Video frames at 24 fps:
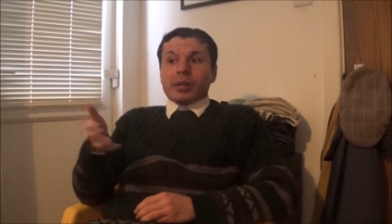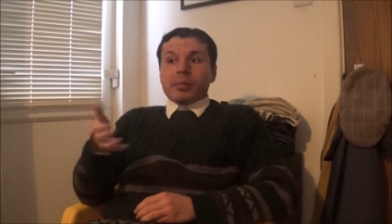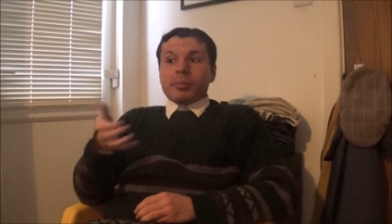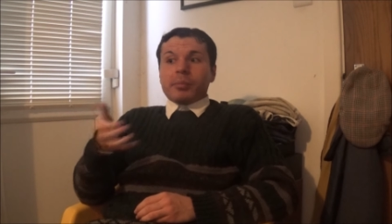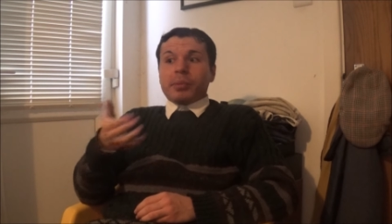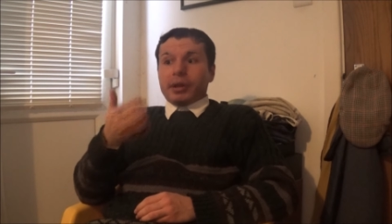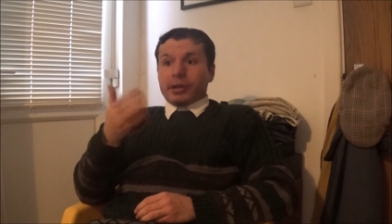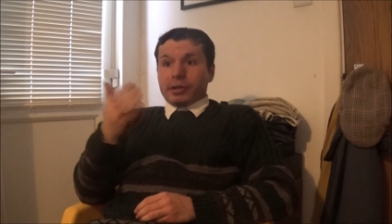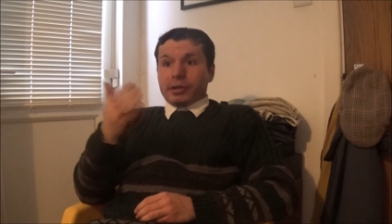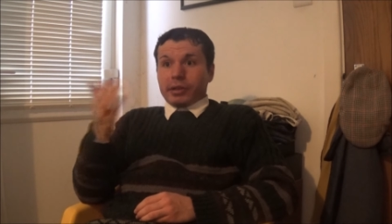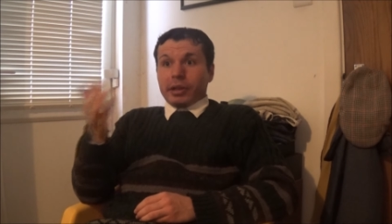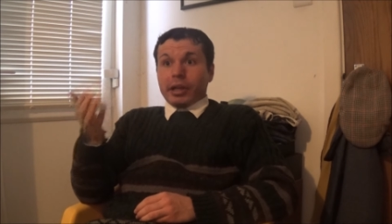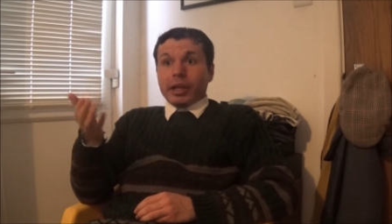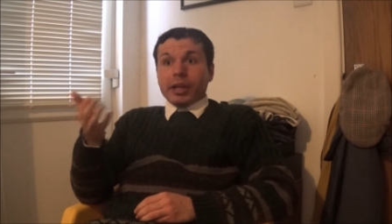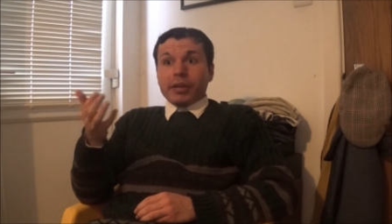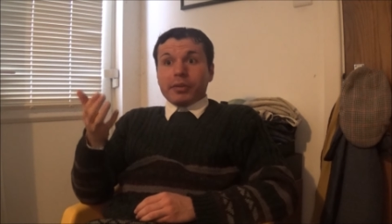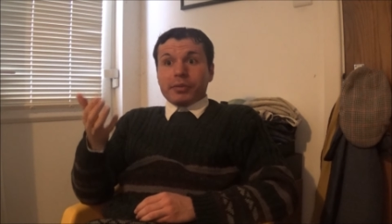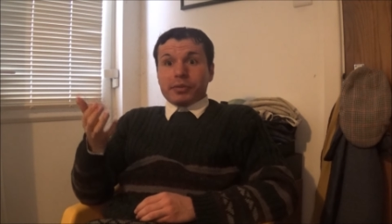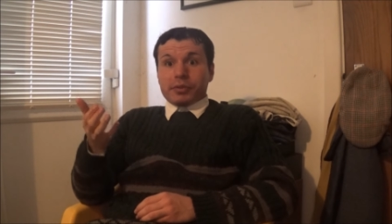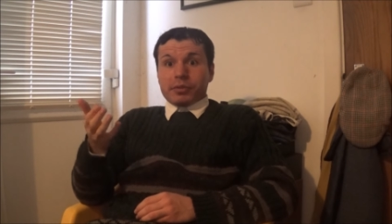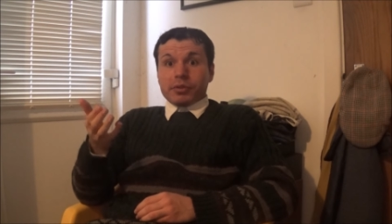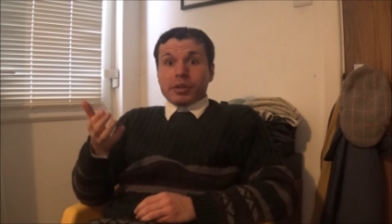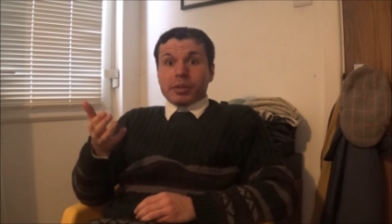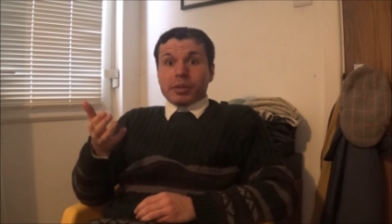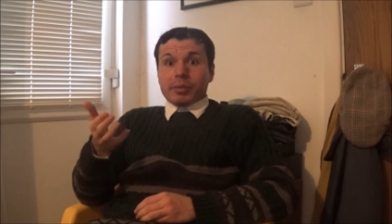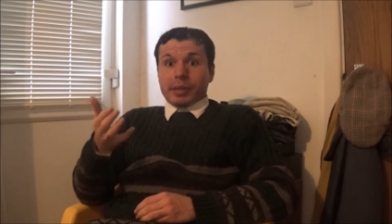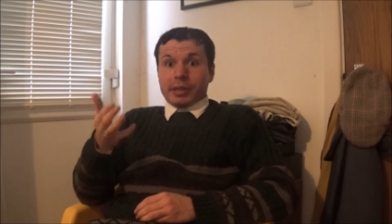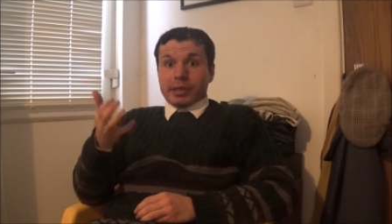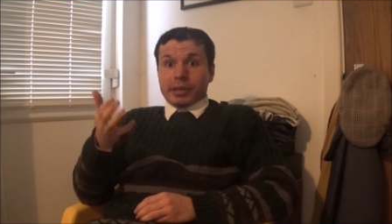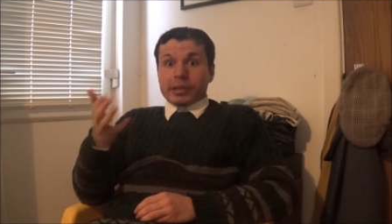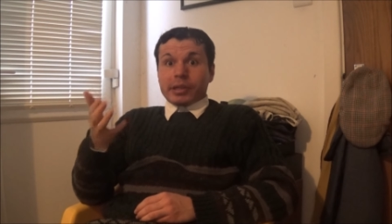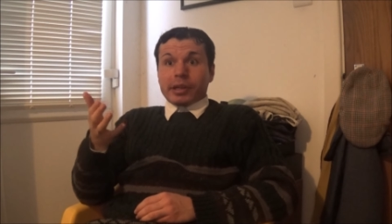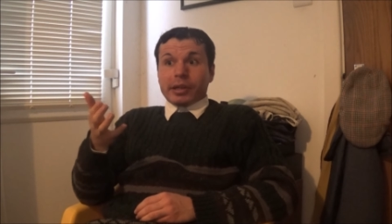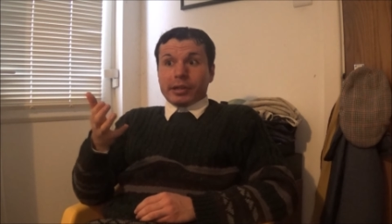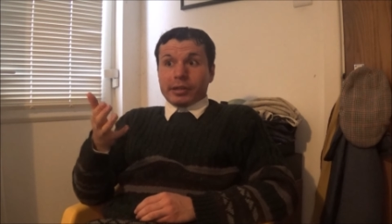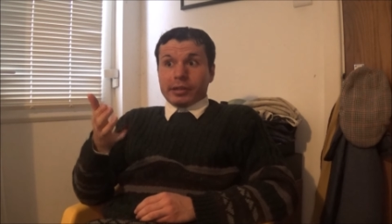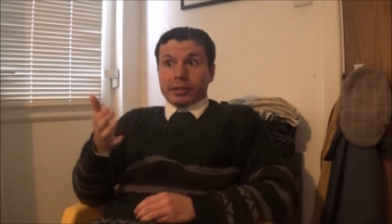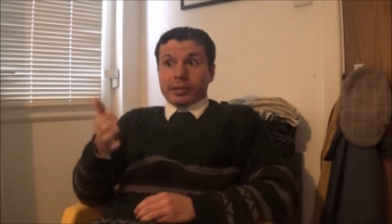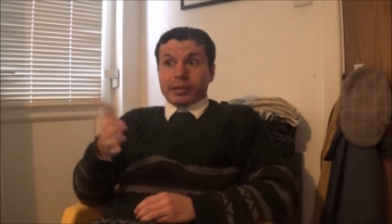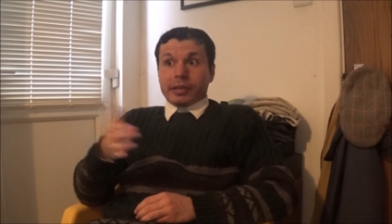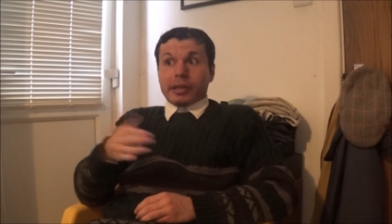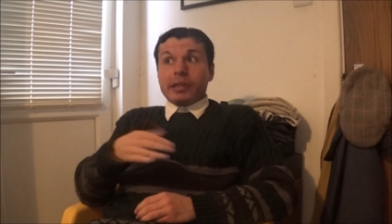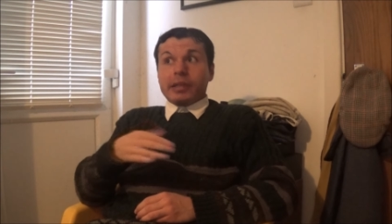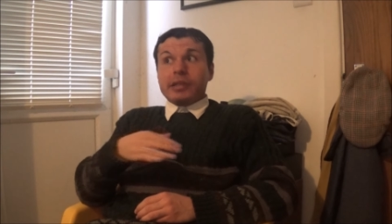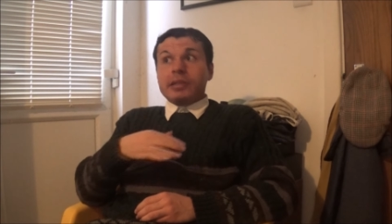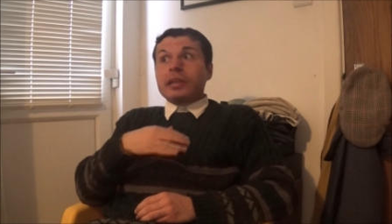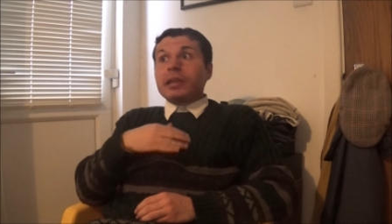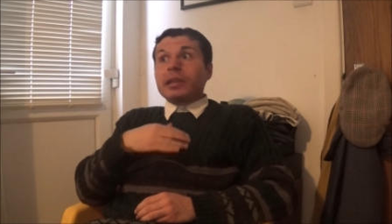but live streaming side of
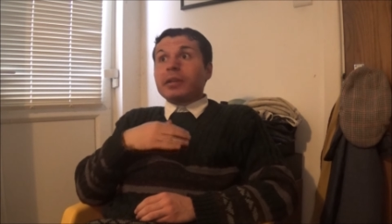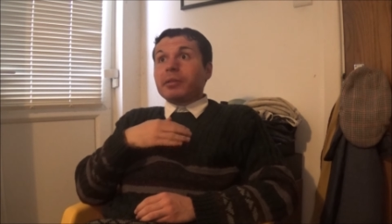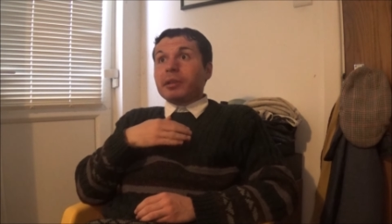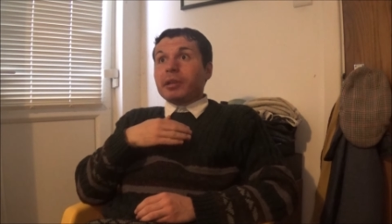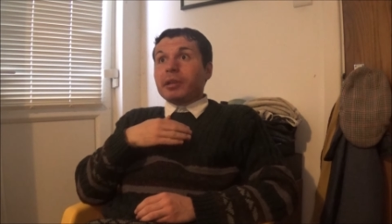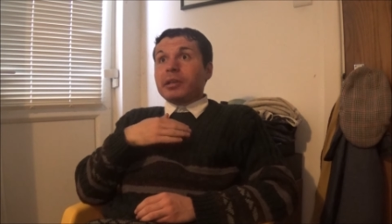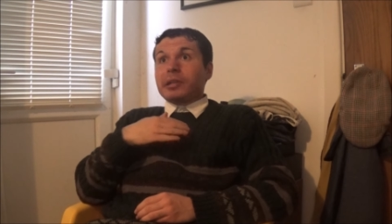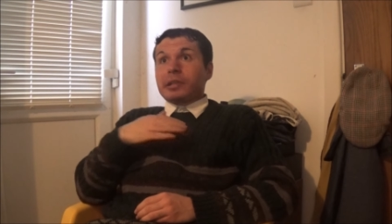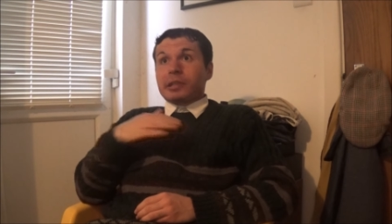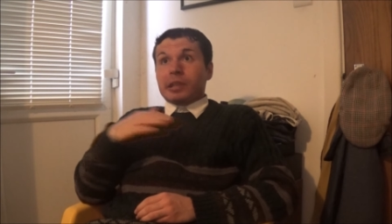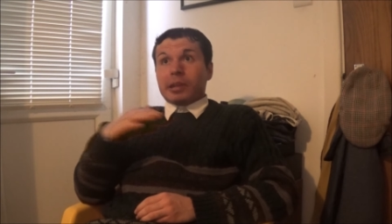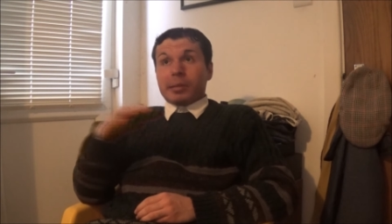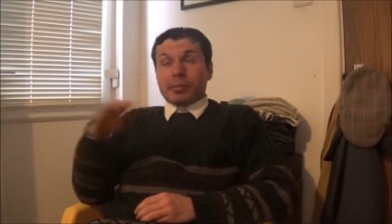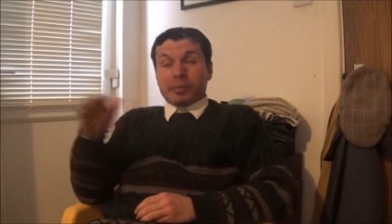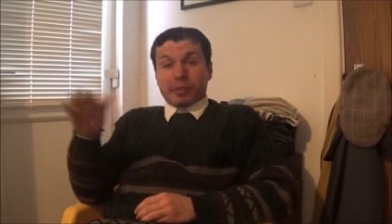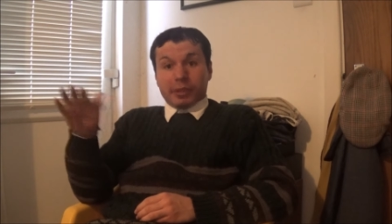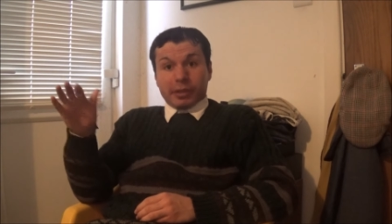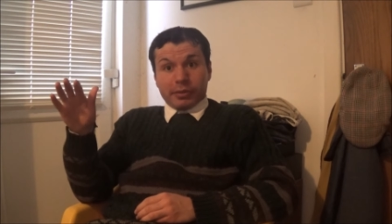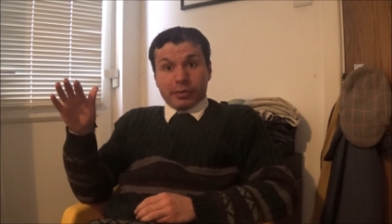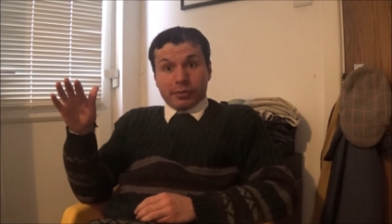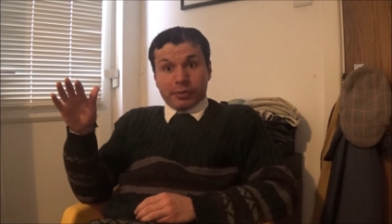things it's something